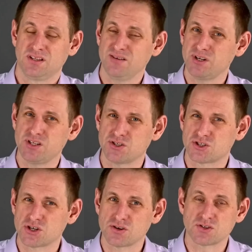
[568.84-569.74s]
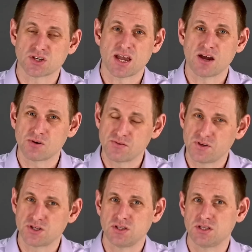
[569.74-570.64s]
That really just shows how
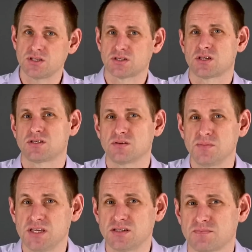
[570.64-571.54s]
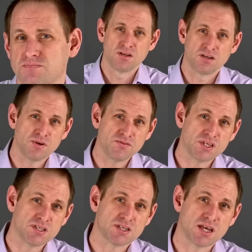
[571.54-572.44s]
efficient this system is. Now, whether
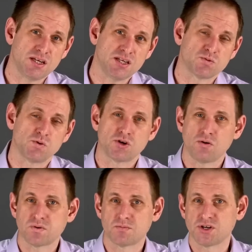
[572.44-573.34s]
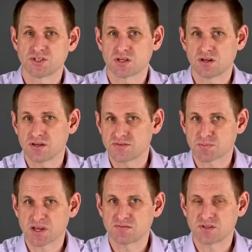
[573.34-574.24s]
these techniques will compromise the
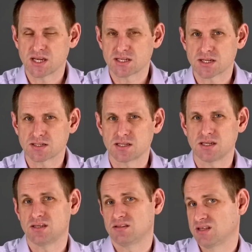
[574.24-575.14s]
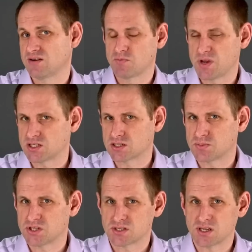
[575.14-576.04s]
lifespan of the SSD, that remains to
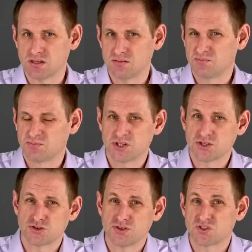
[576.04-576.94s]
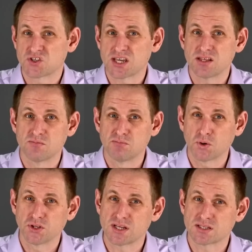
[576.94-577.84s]
be seen. But it's true to say that
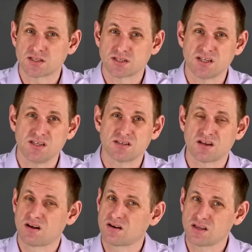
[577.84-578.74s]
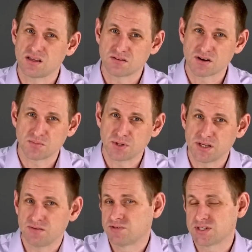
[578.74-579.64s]
modern SSDs are
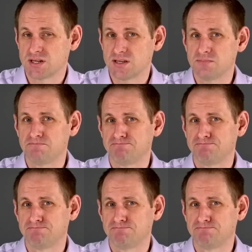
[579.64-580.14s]
incredibly resilient.